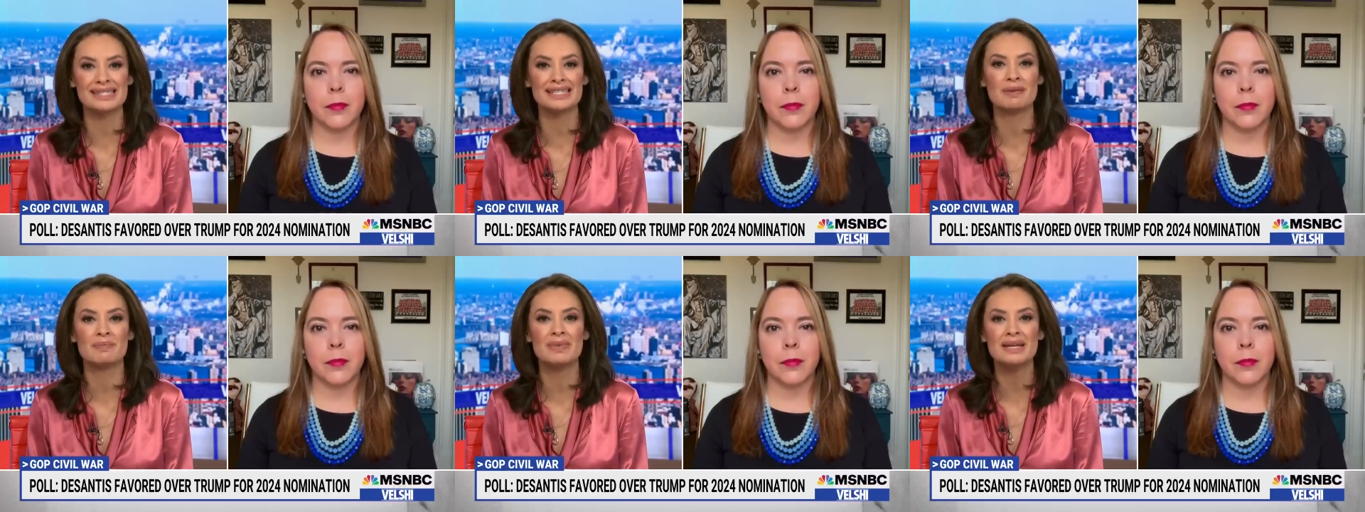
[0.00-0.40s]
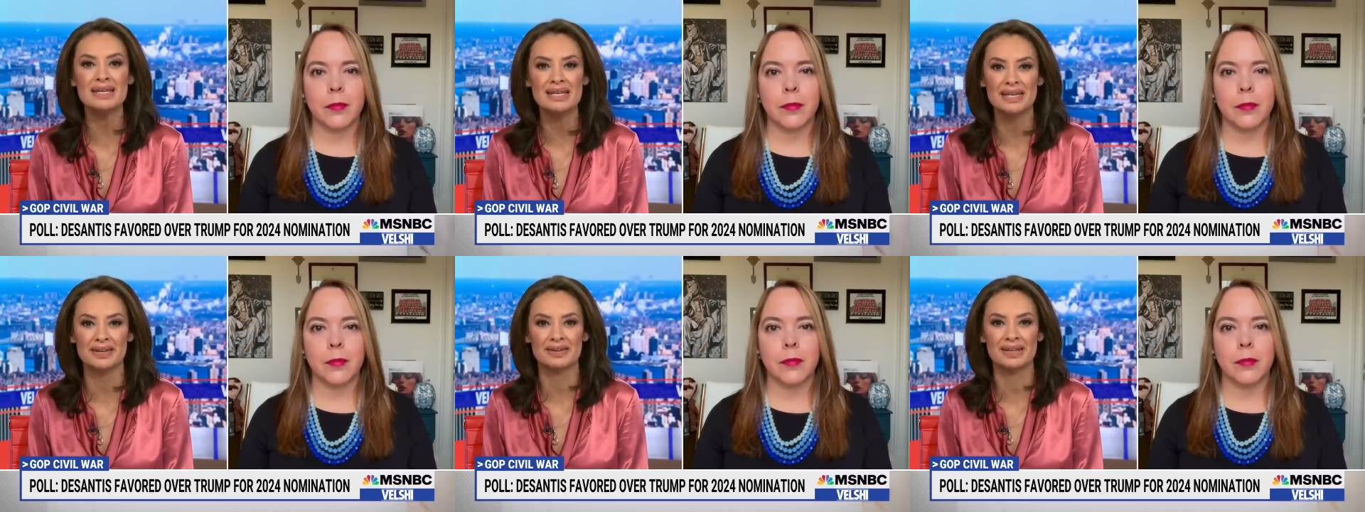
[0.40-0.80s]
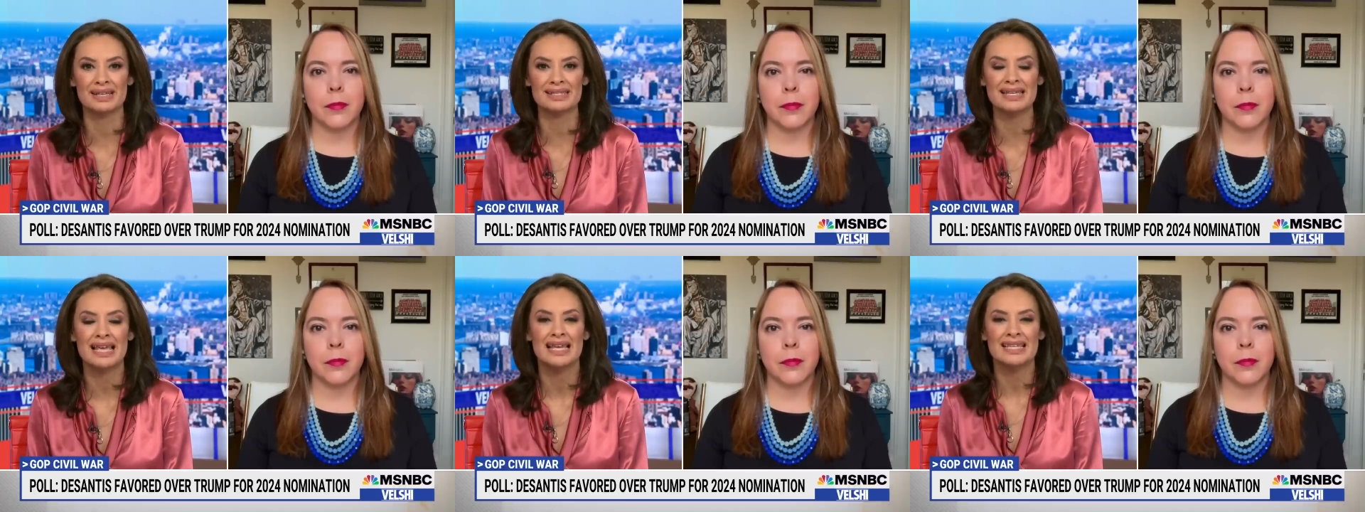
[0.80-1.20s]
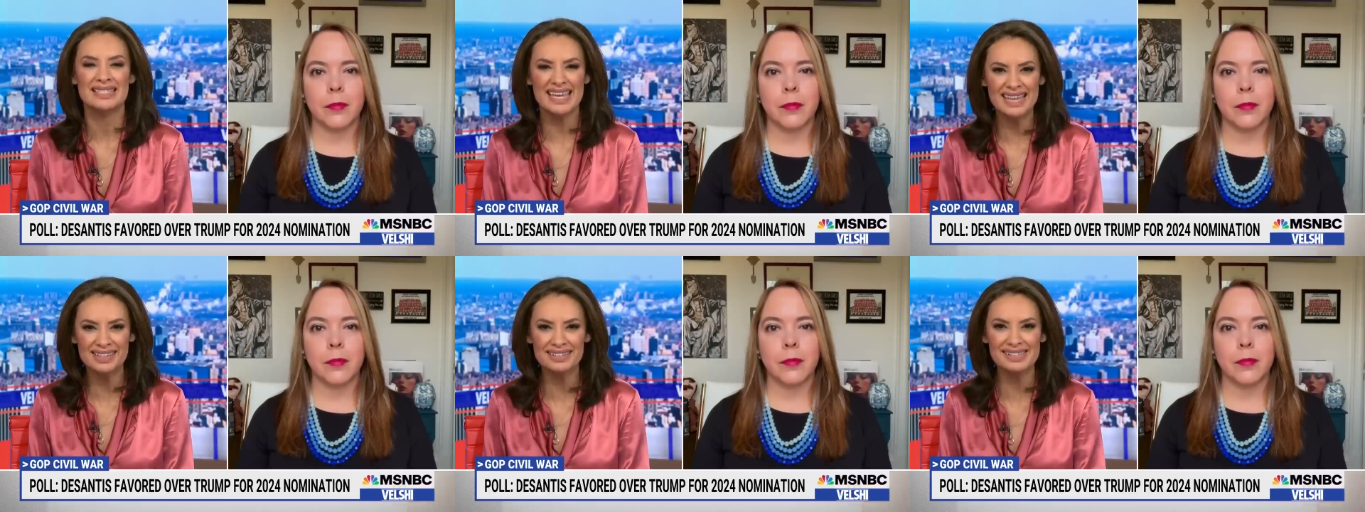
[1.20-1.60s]
Speaker 1: committee hearings.
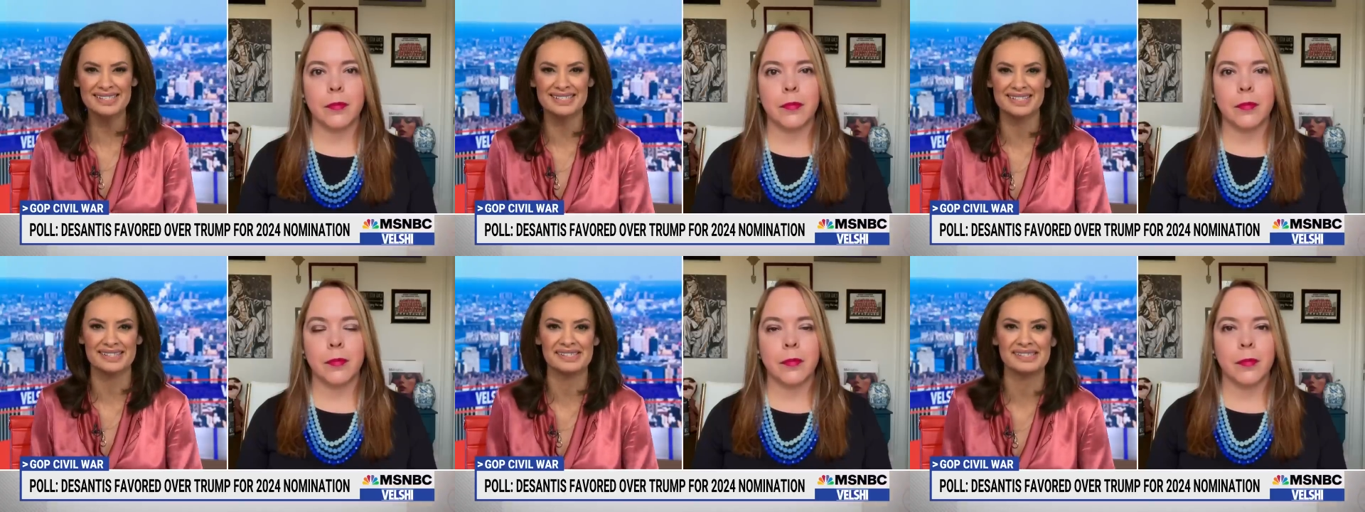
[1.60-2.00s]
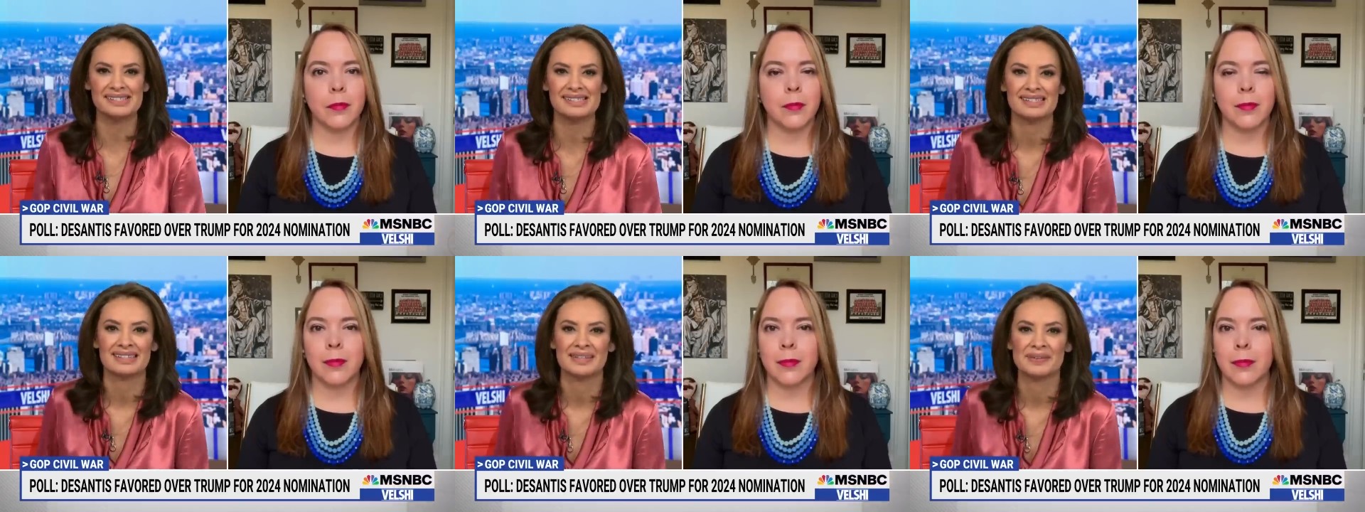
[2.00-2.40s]
Take a listen to this.